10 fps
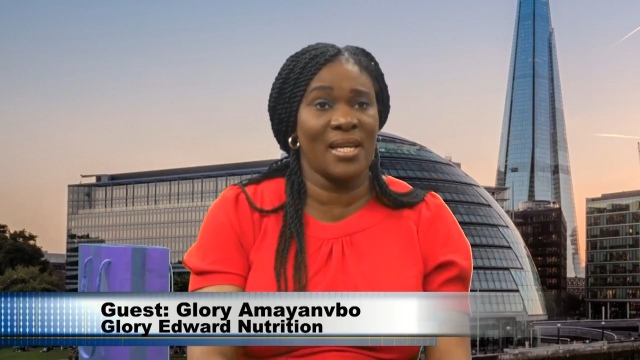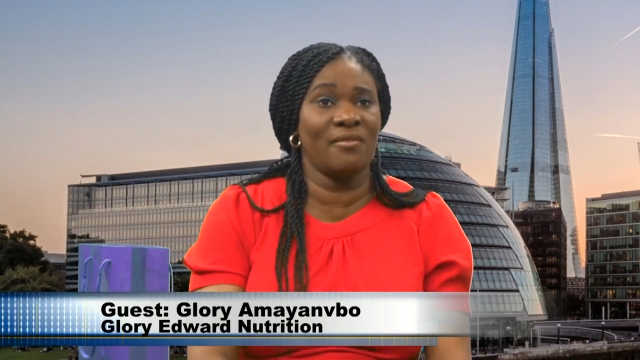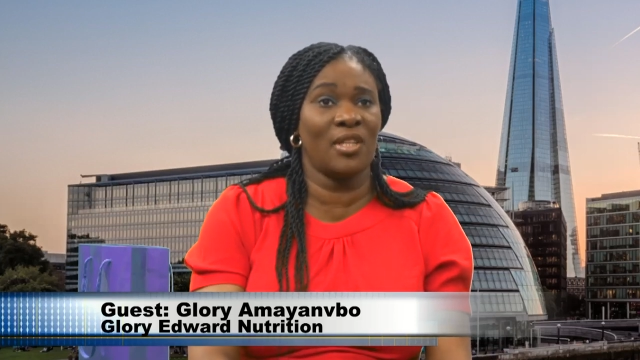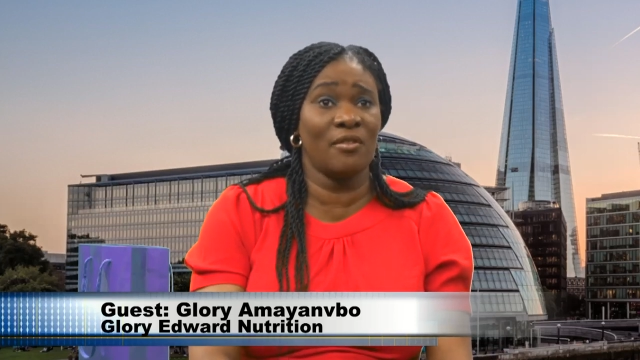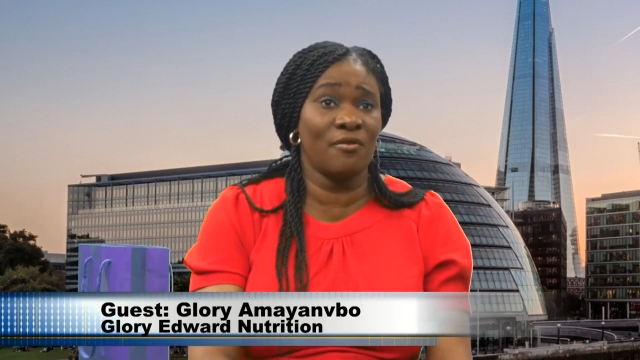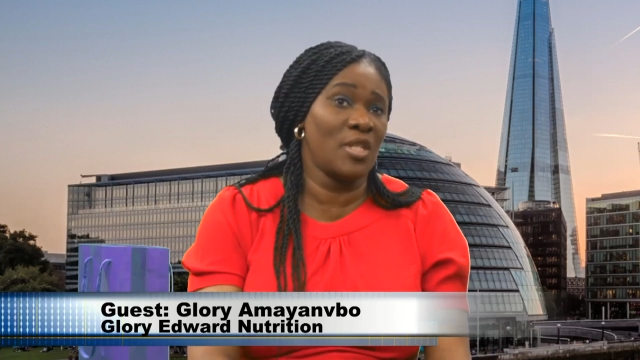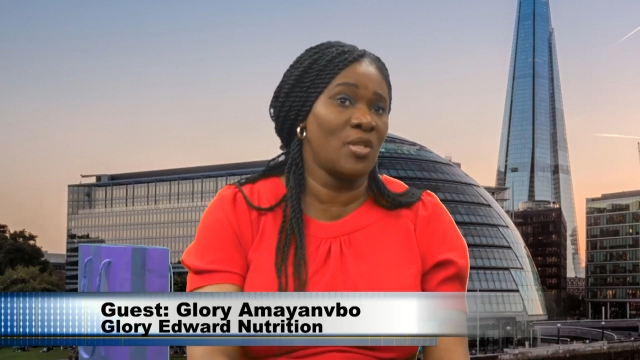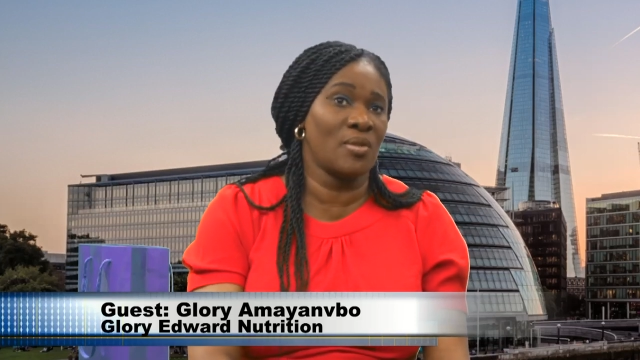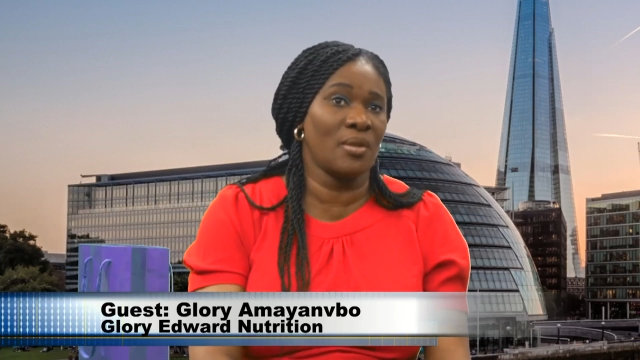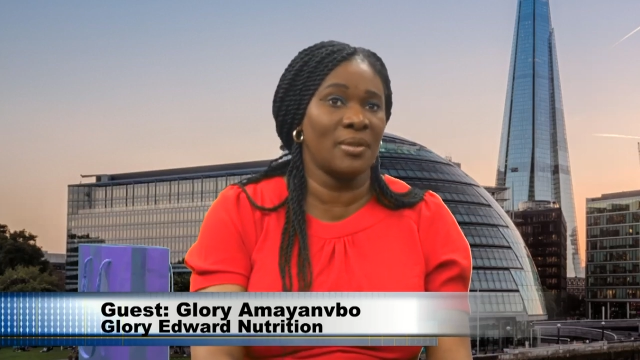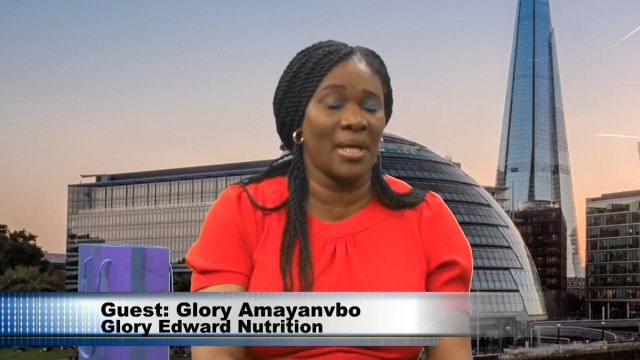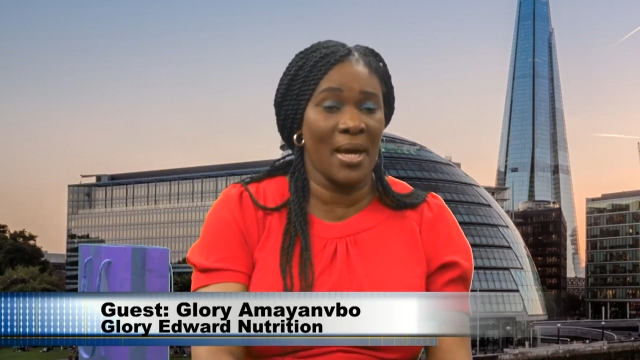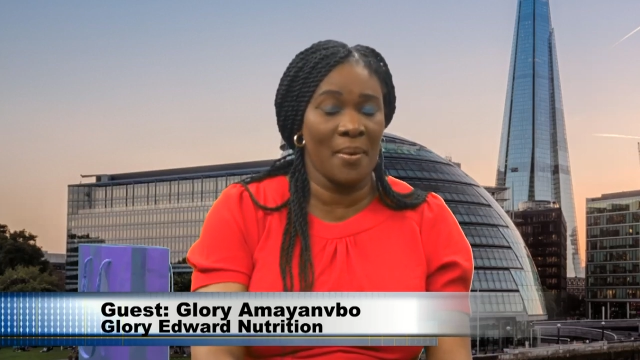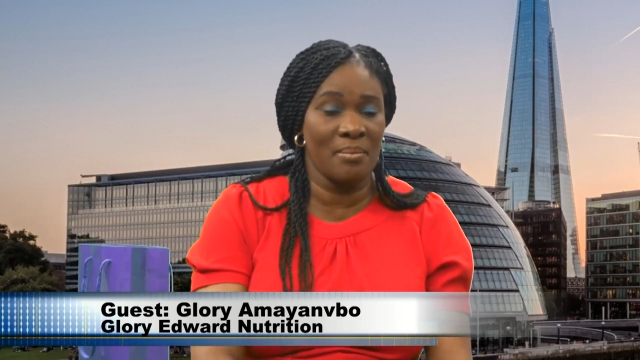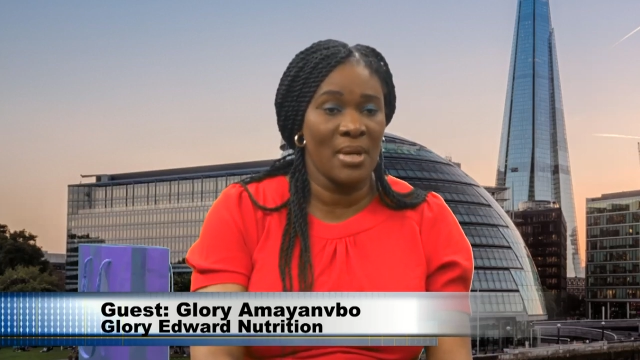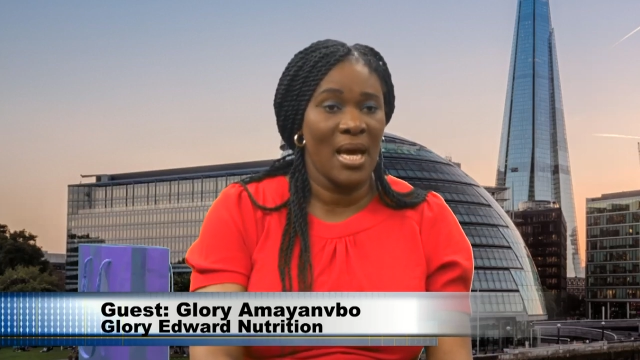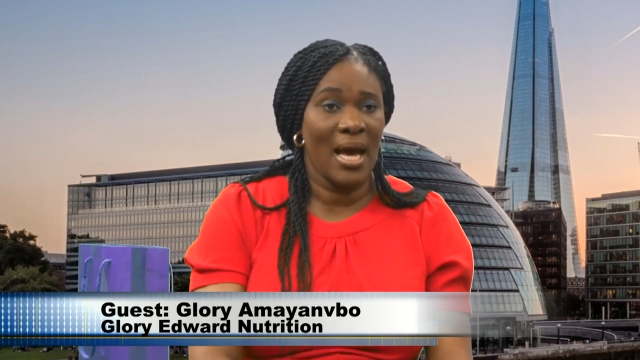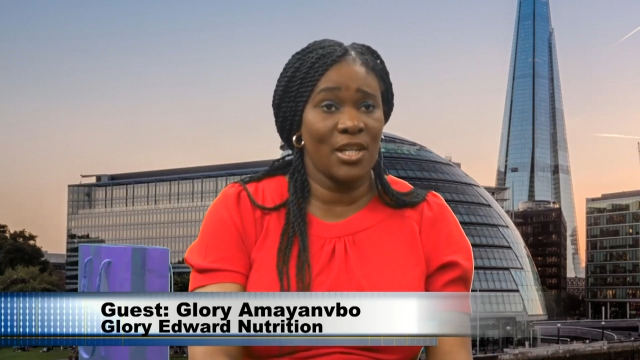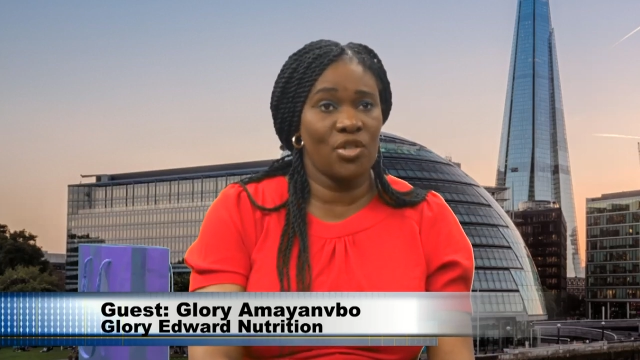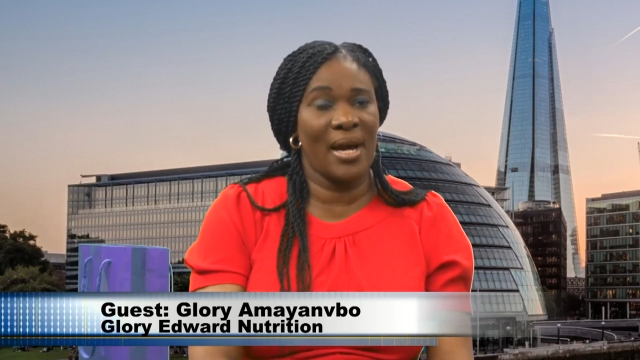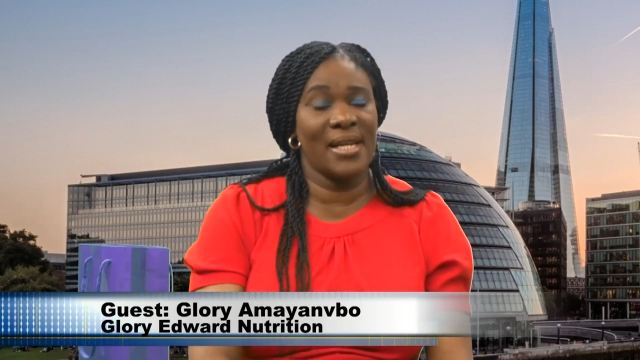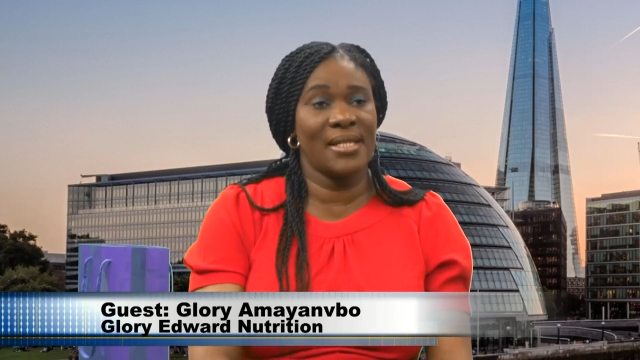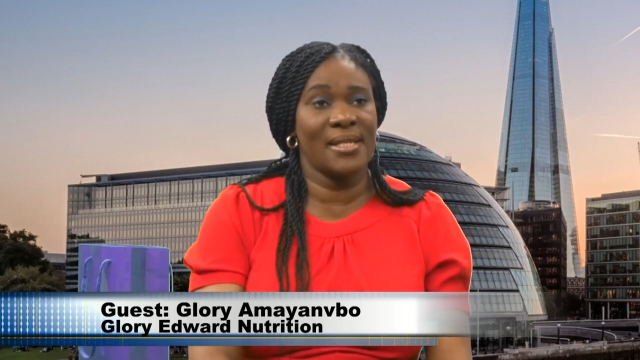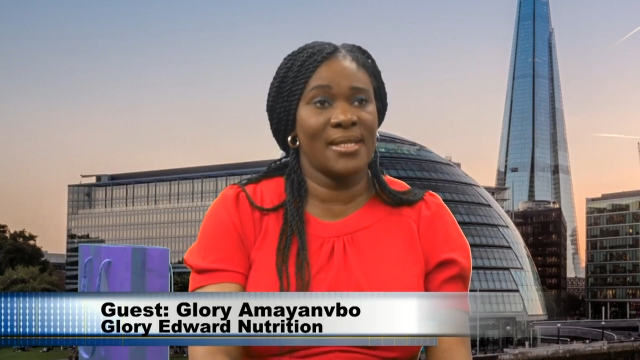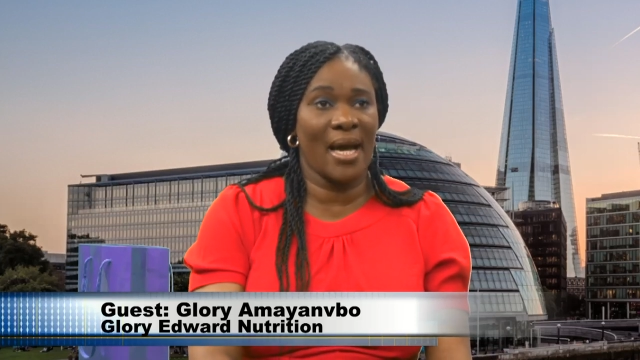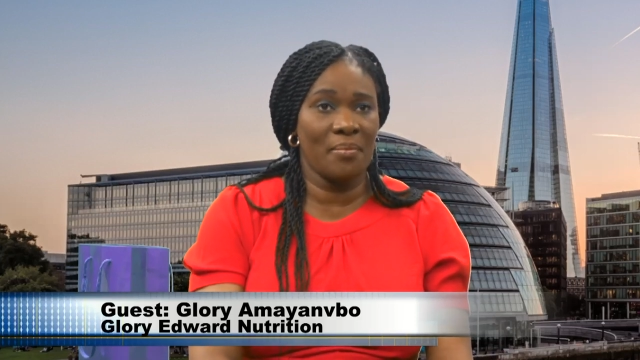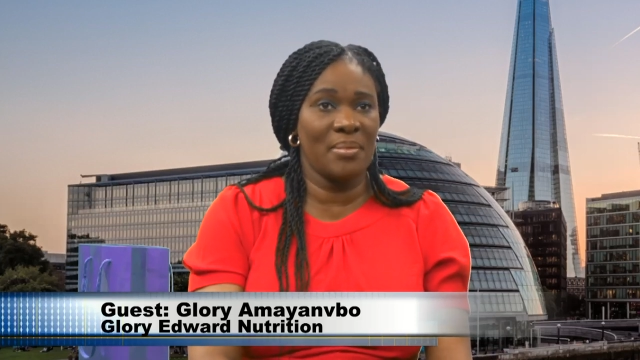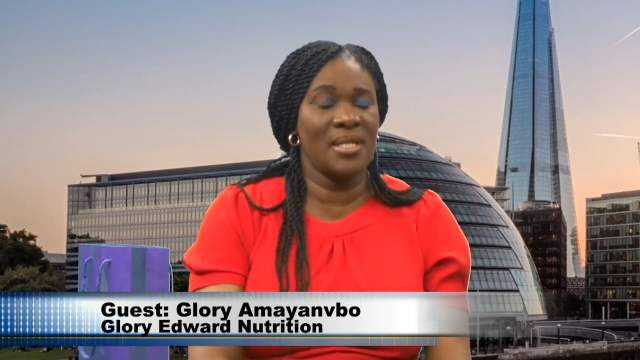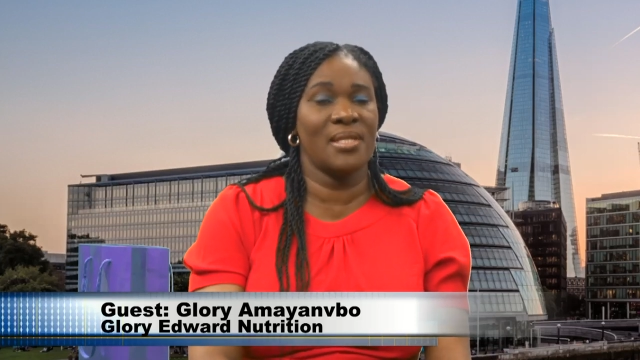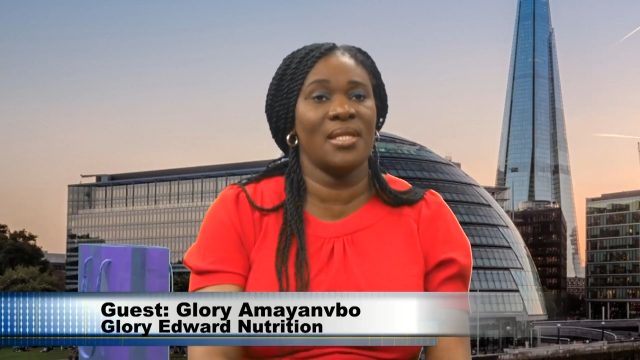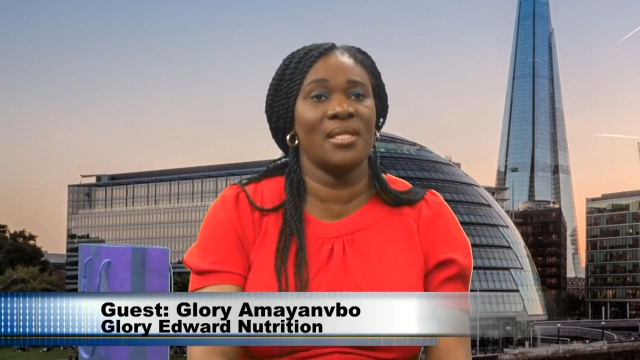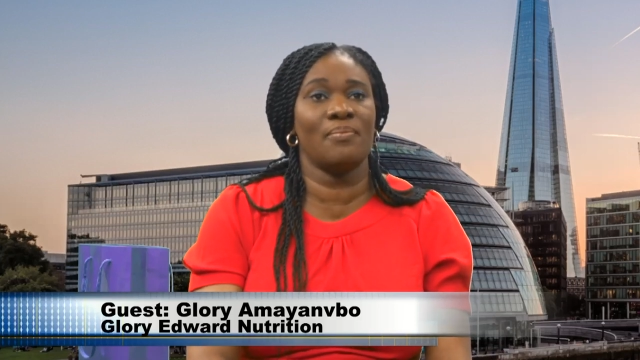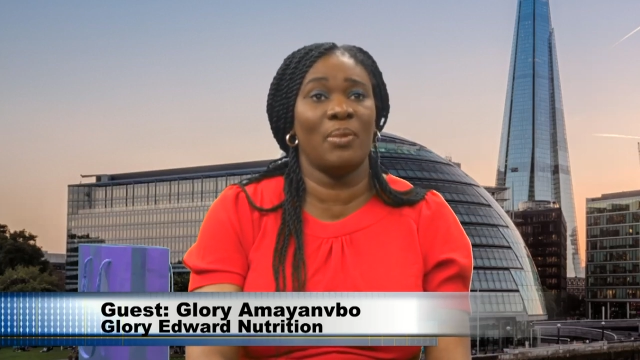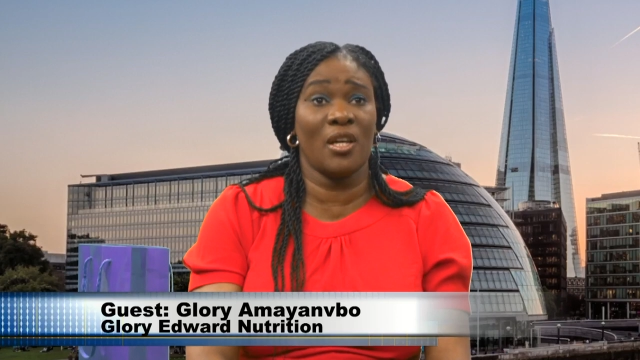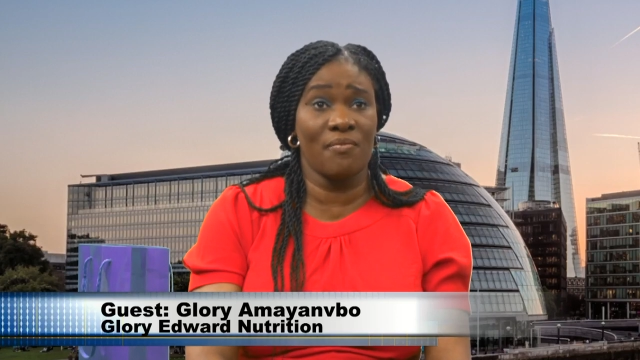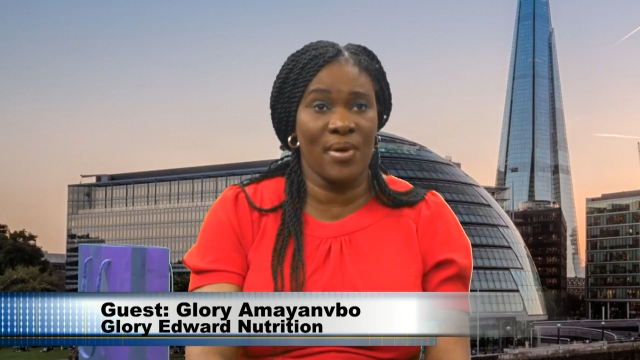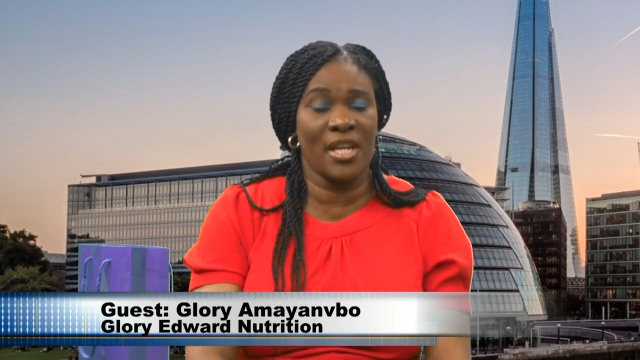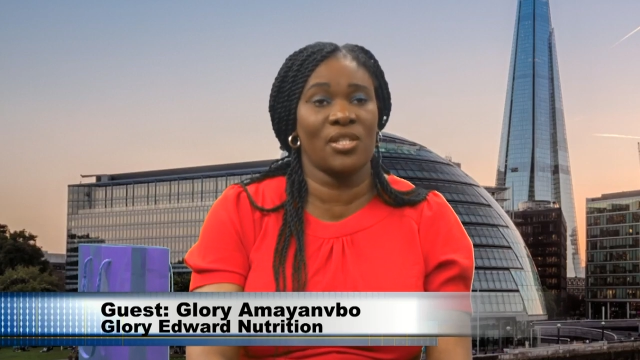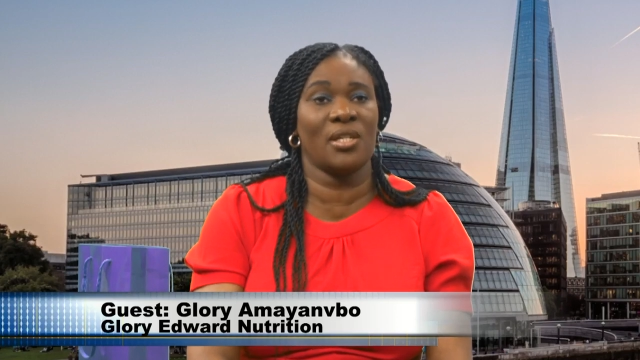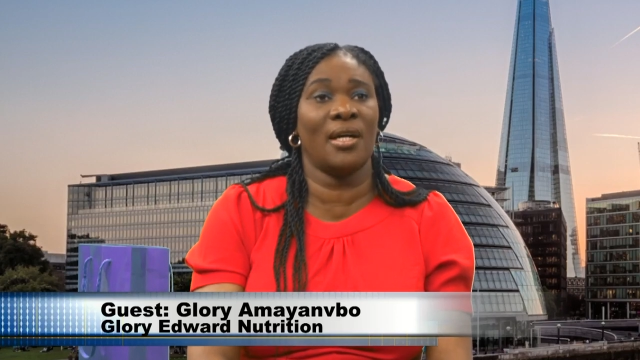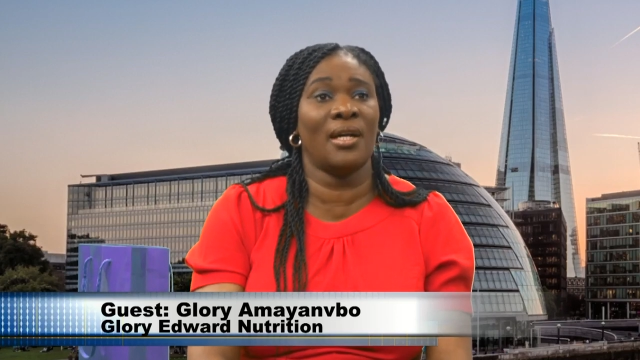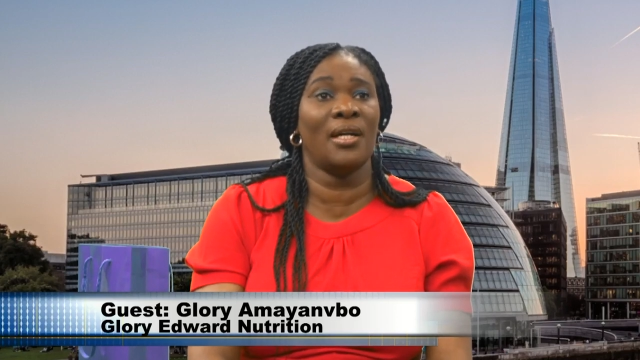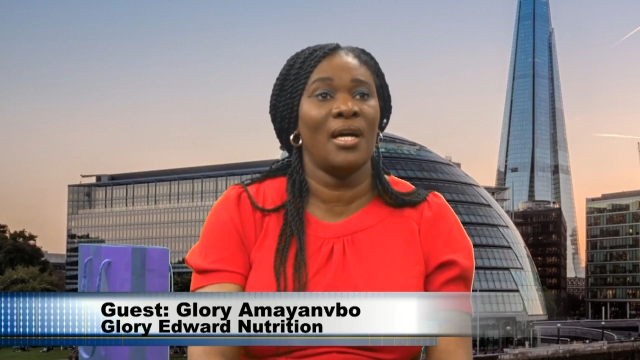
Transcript: I've done videos on um, arthritis, diabetes, blood pressure,